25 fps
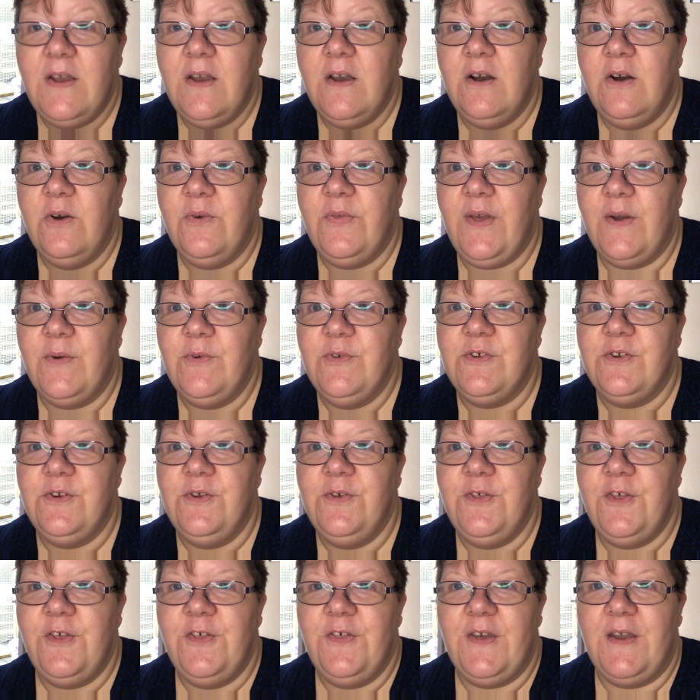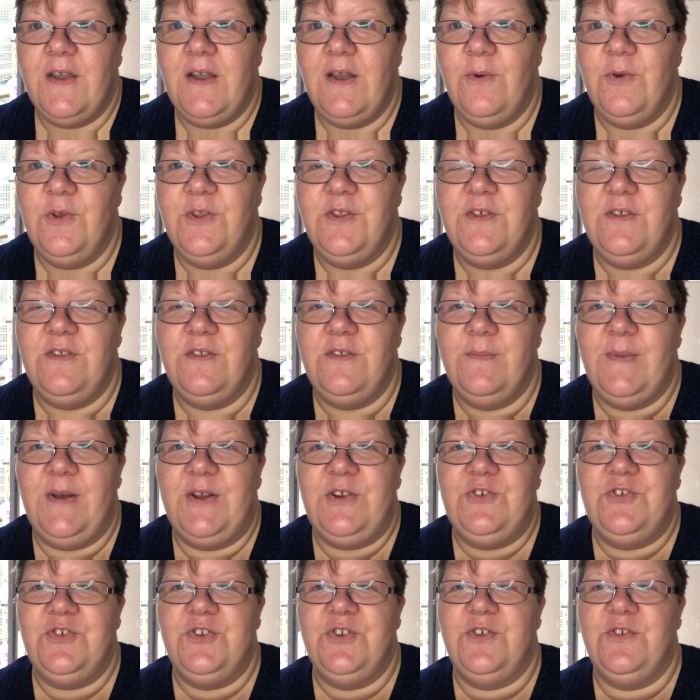Oh, that was another thing I wanted to
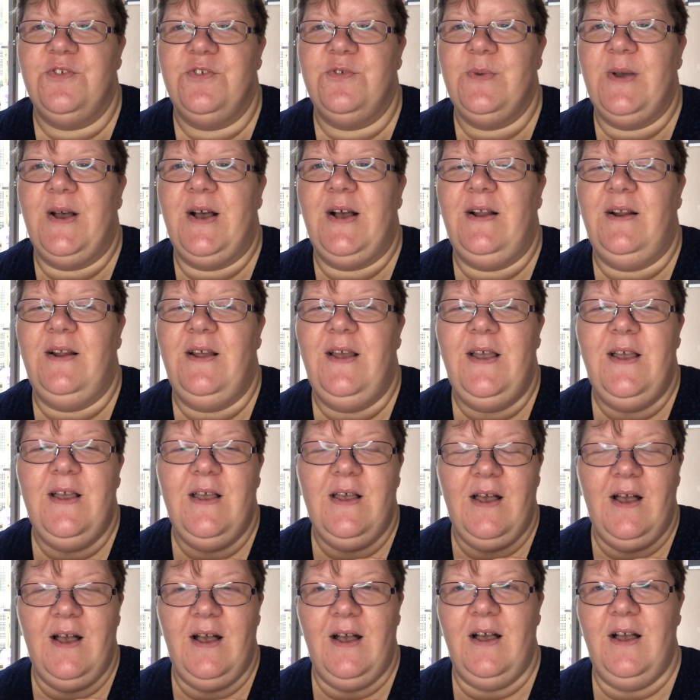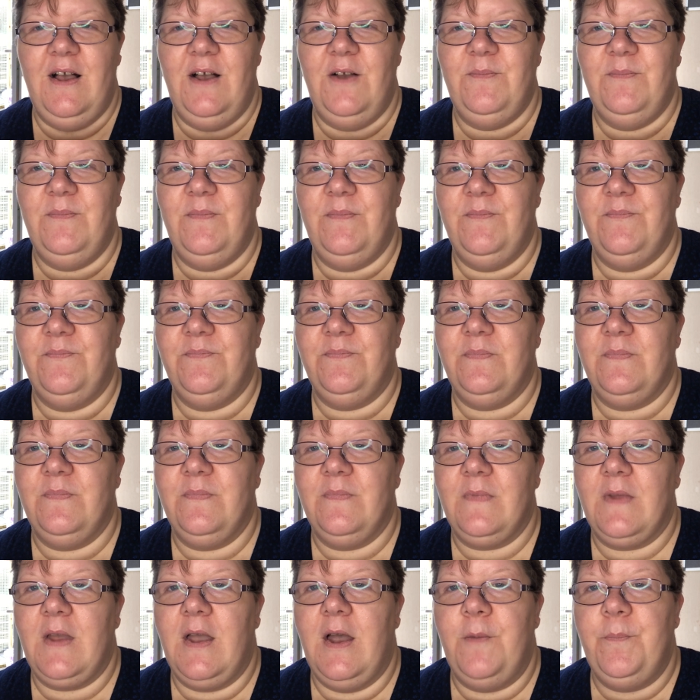mention as well.
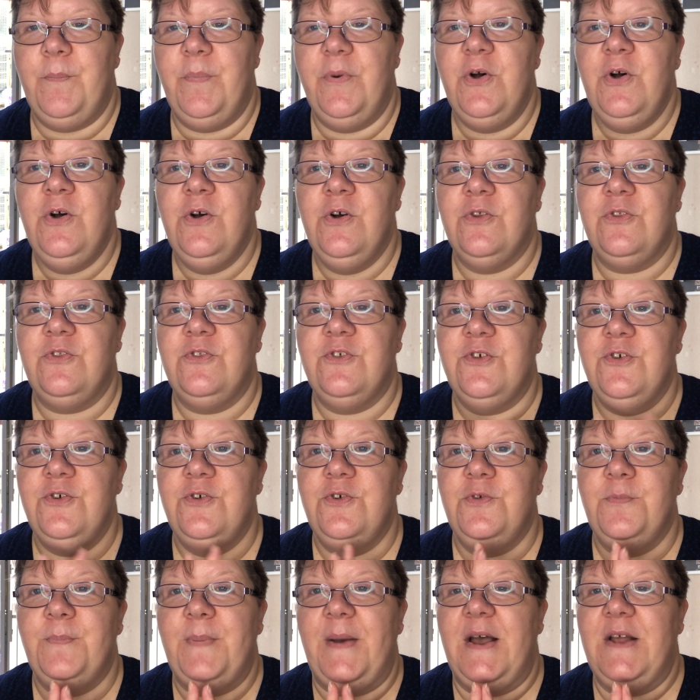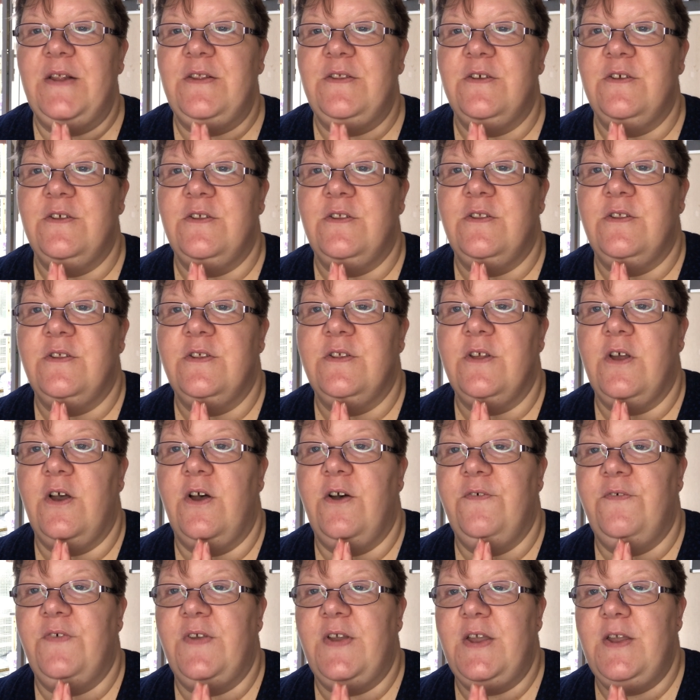I bought 2 patterns off